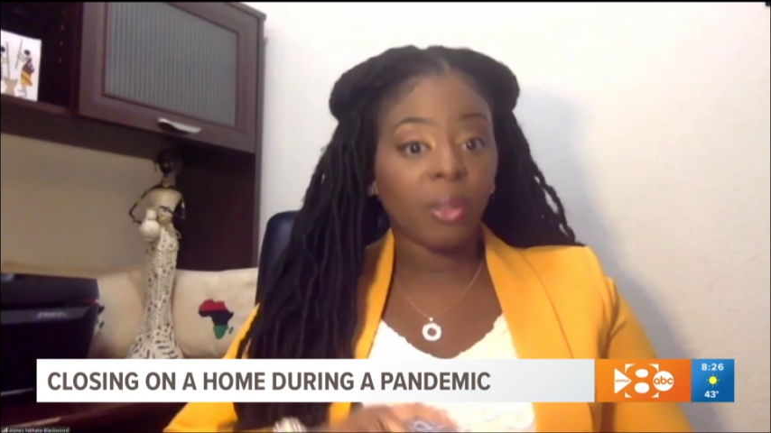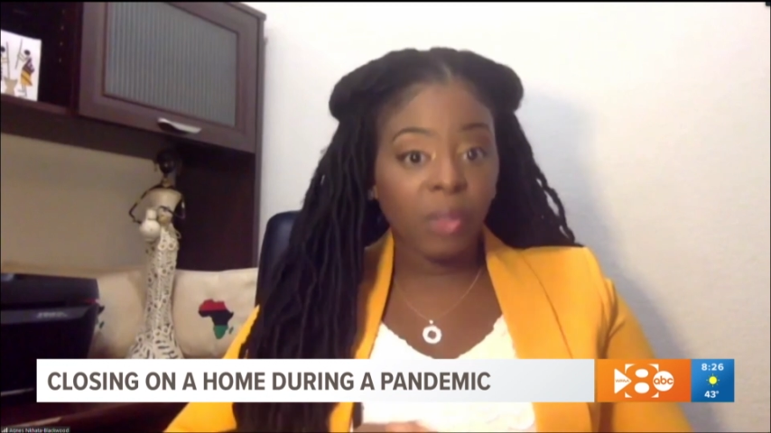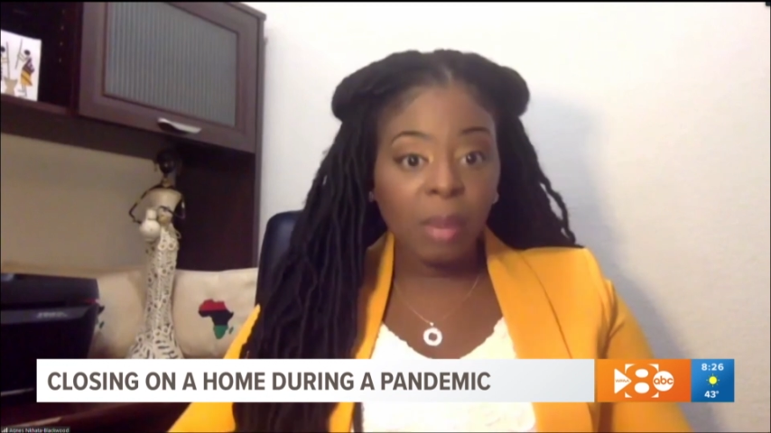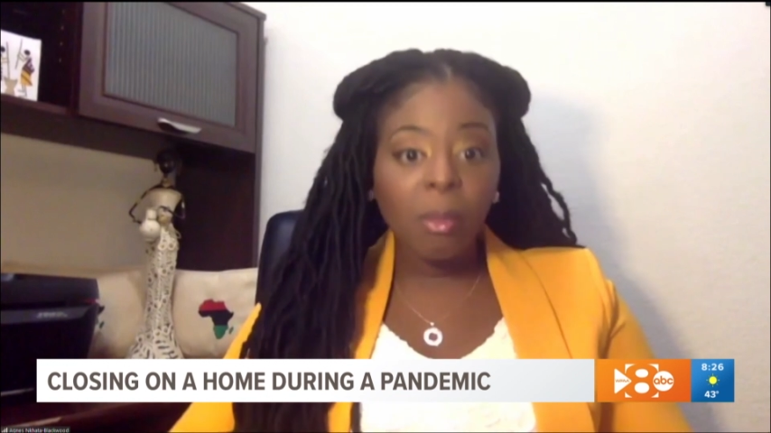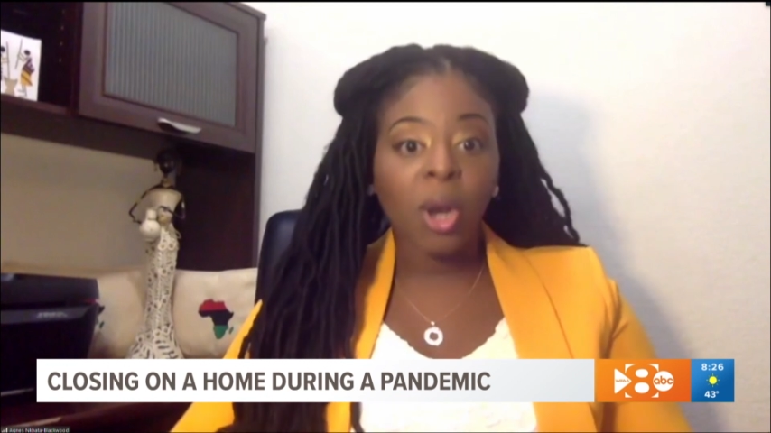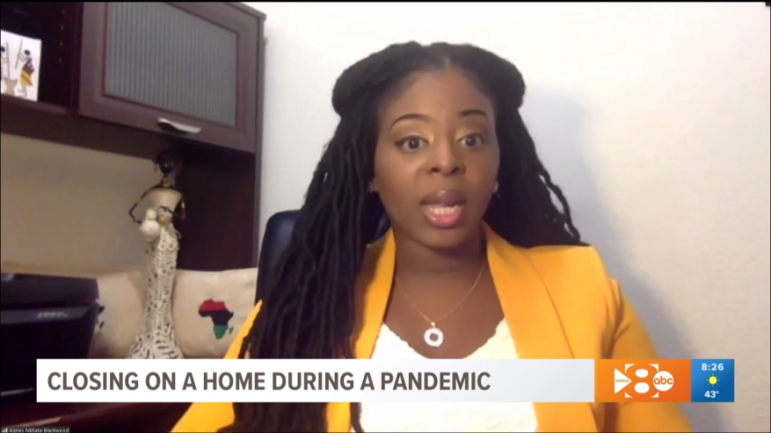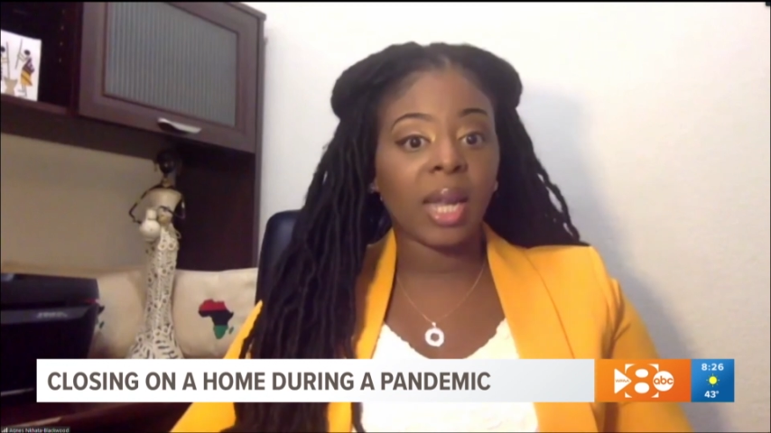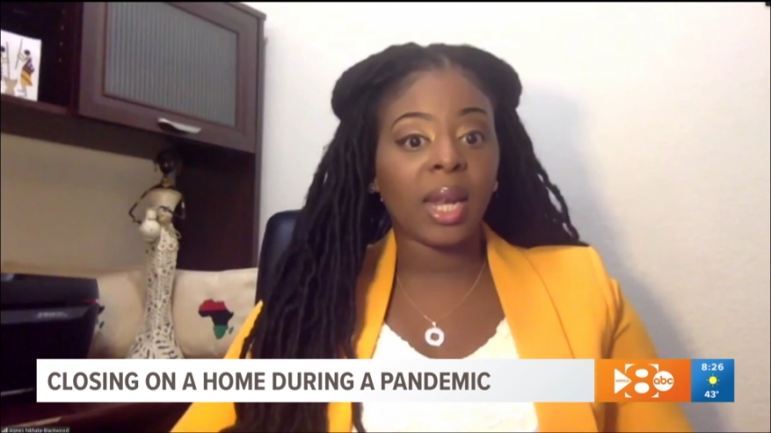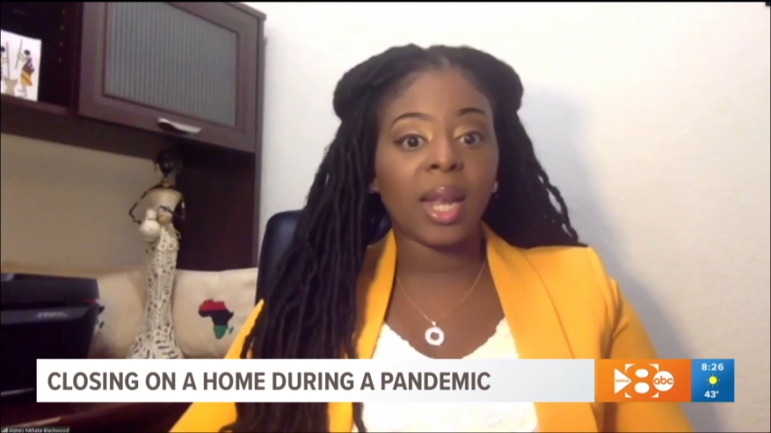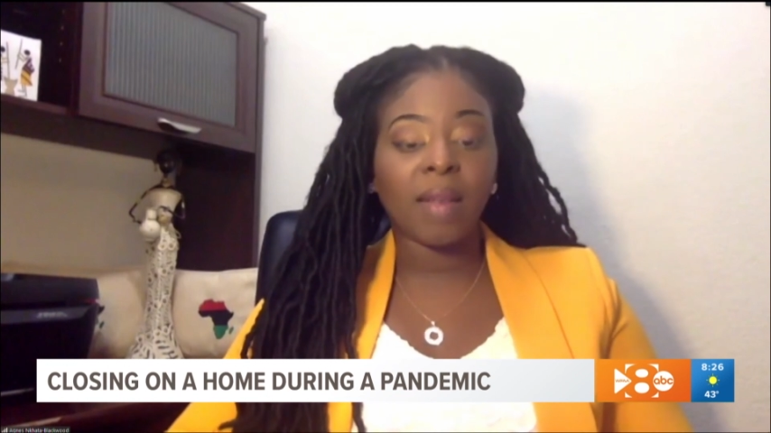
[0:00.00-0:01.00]
the
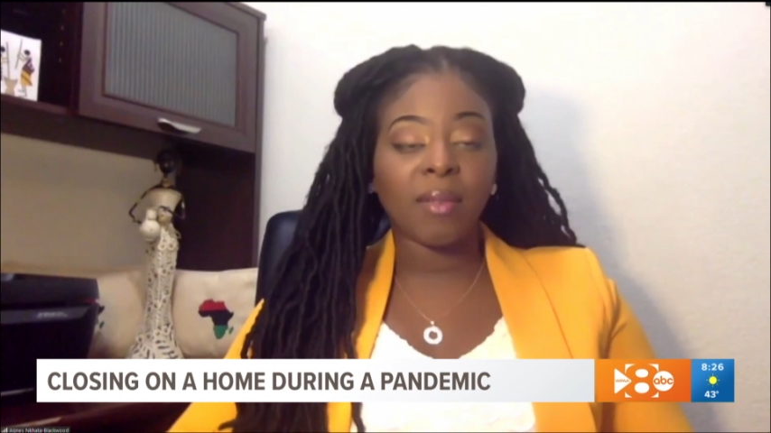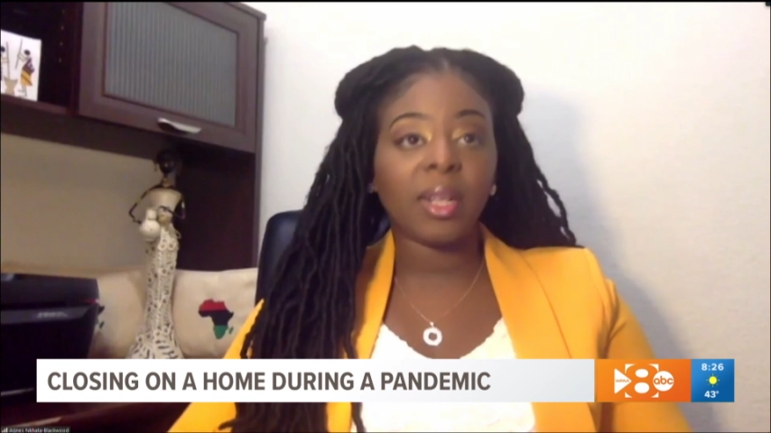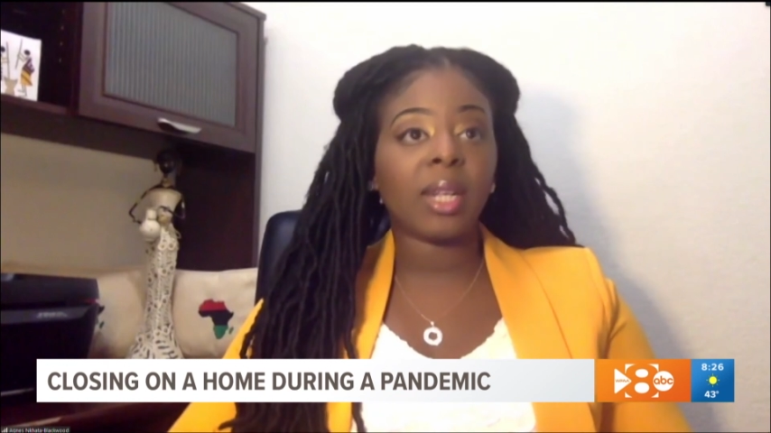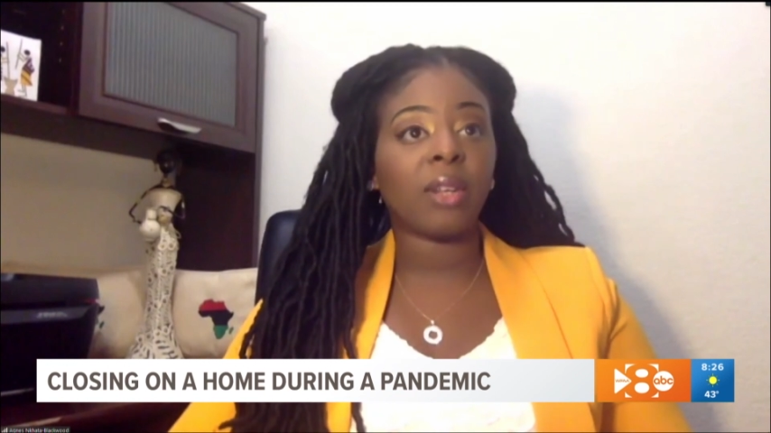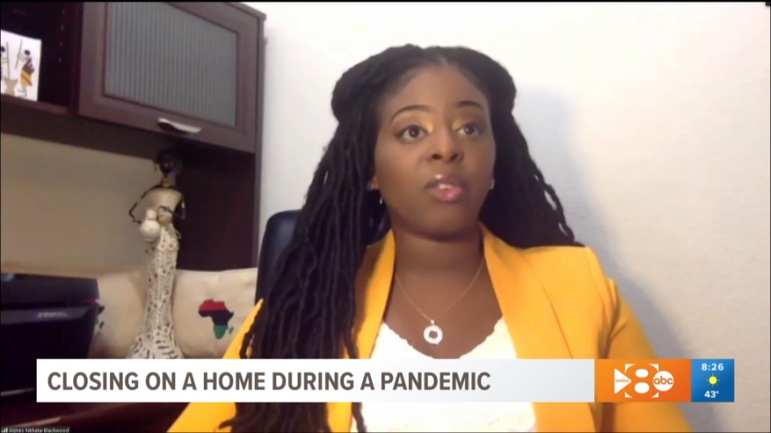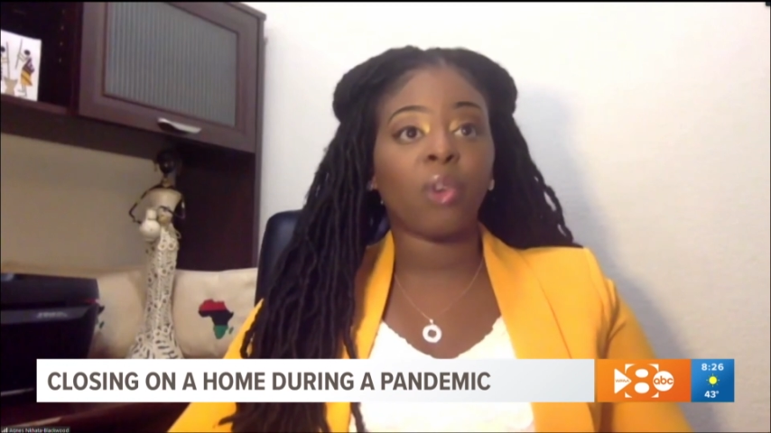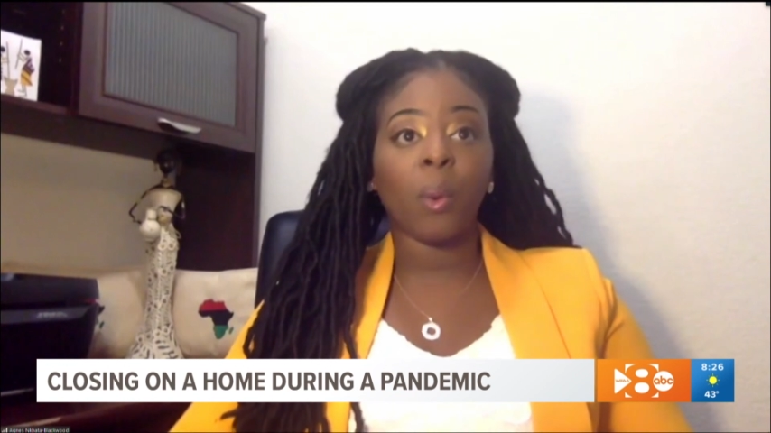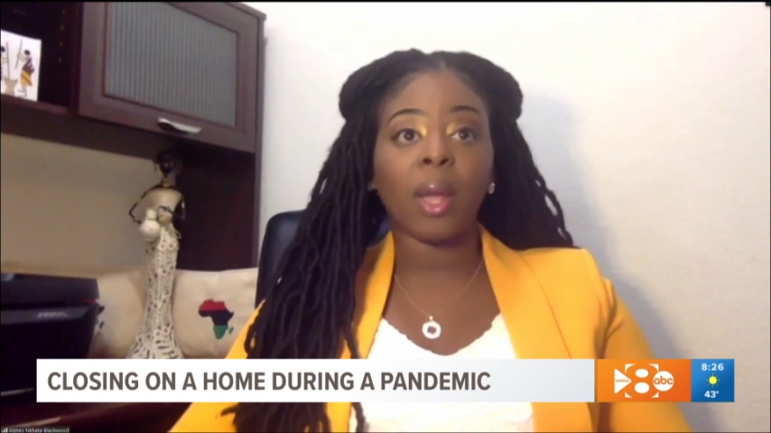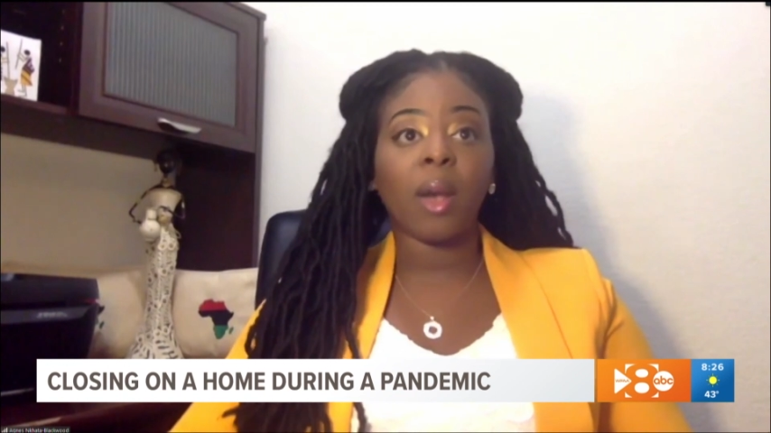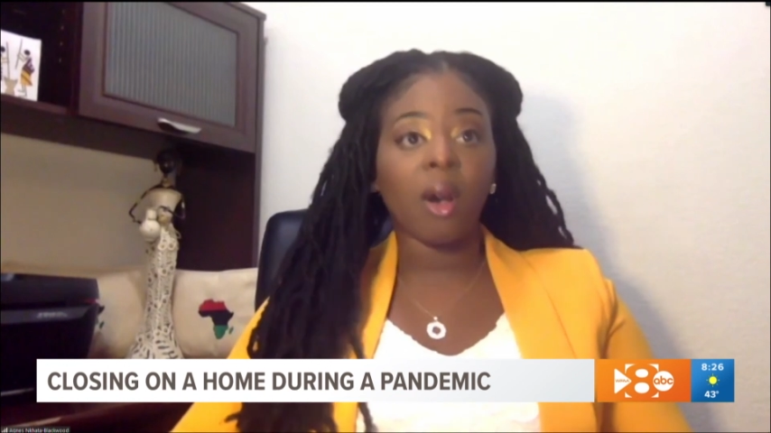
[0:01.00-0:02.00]
market and everything that is
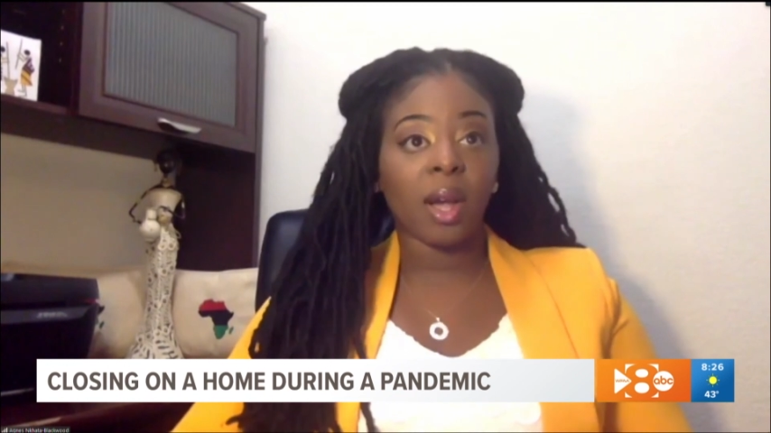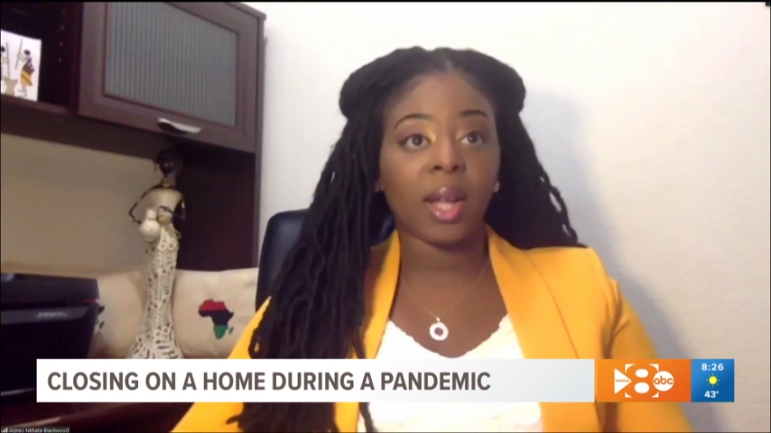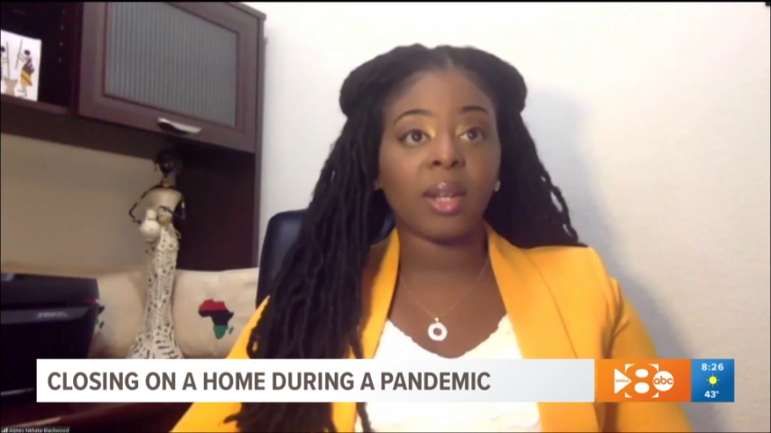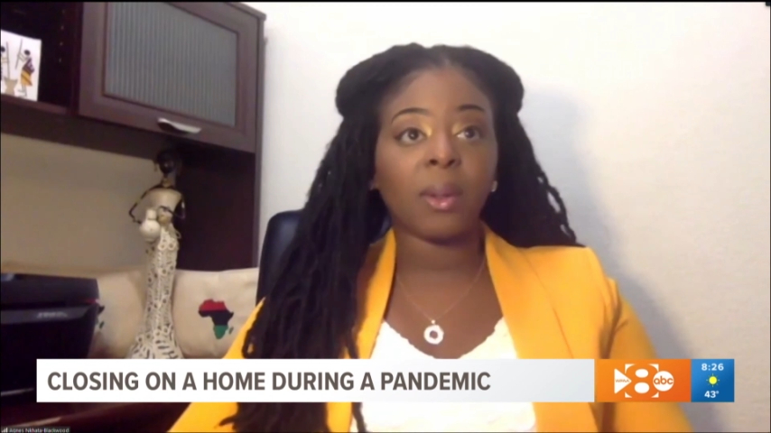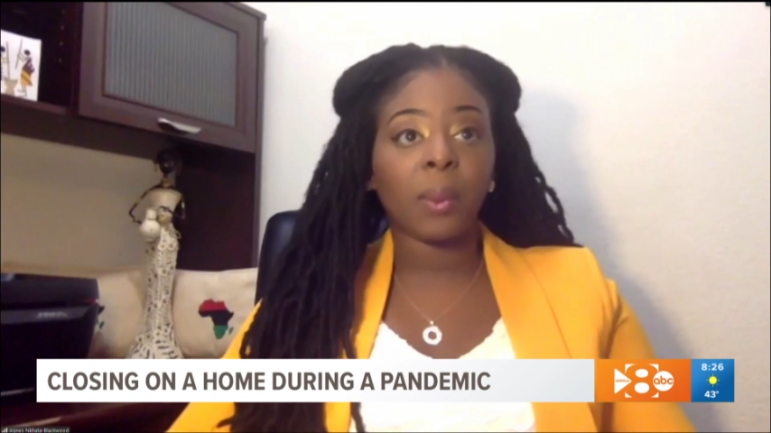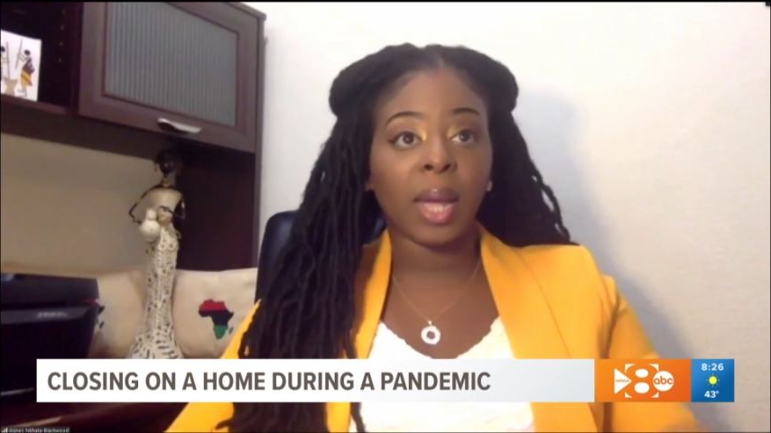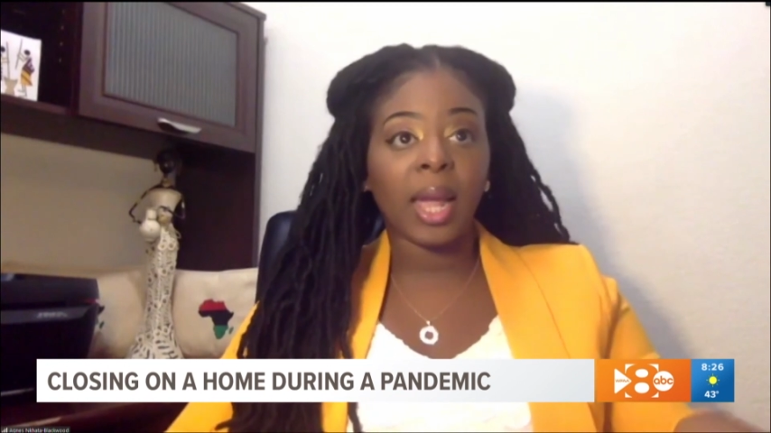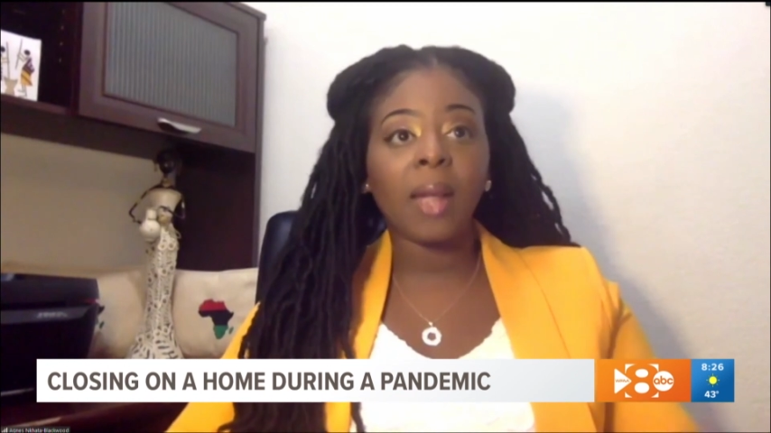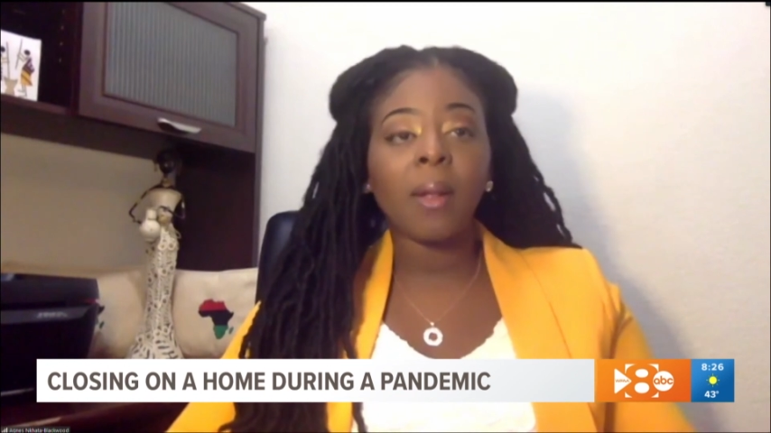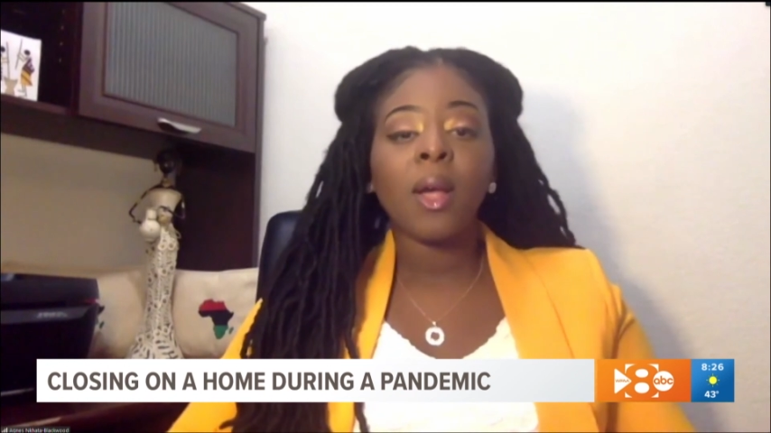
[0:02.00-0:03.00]
going on, okay?